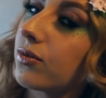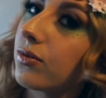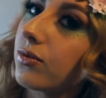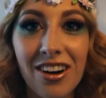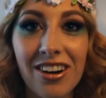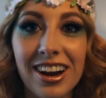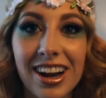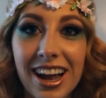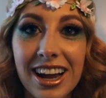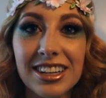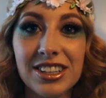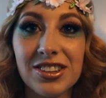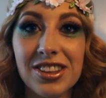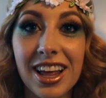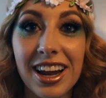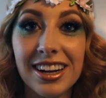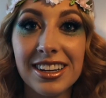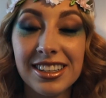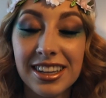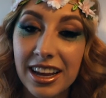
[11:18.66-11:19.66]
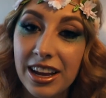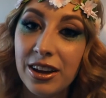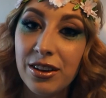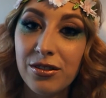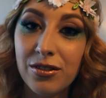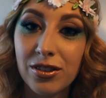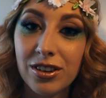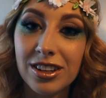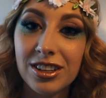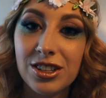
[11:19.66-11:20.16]
Alright guys, so that is
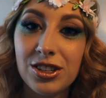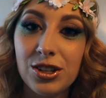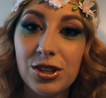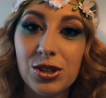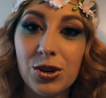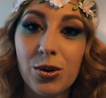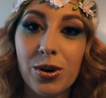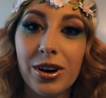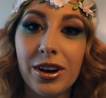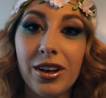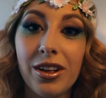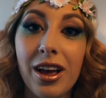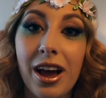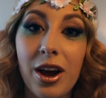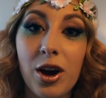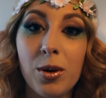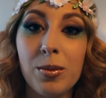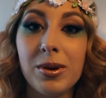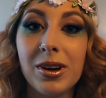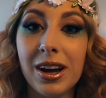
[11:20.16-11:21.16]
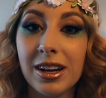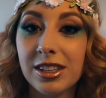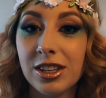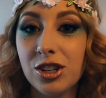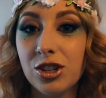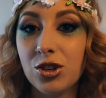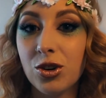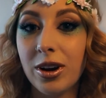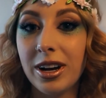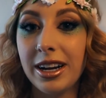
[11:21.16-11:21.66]
it for this tutorial. I hope you guys
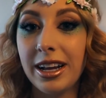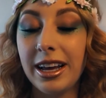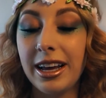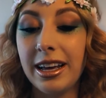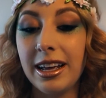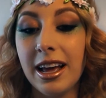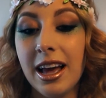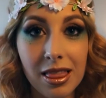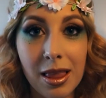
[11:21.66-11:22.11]
enjoyed it.